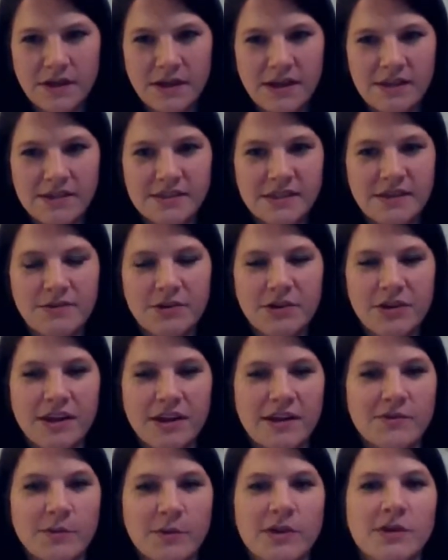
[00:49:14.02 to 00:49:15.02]
But Devin, you're
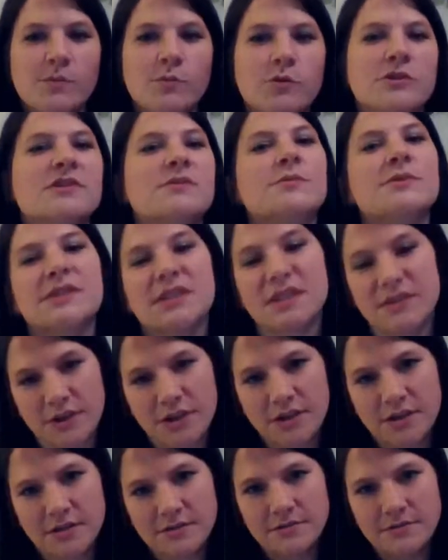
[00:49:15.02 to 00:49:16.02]
gonna have to be a little more
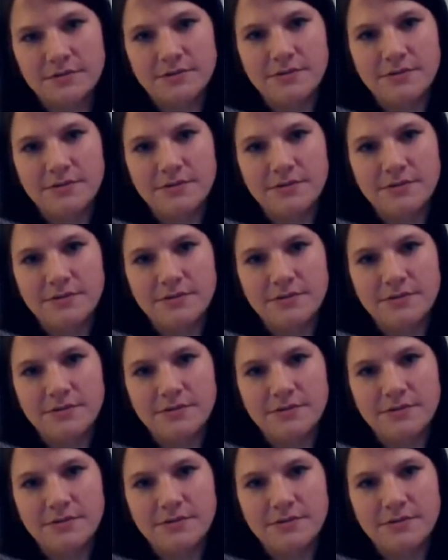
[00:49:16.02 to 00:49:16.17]
specific.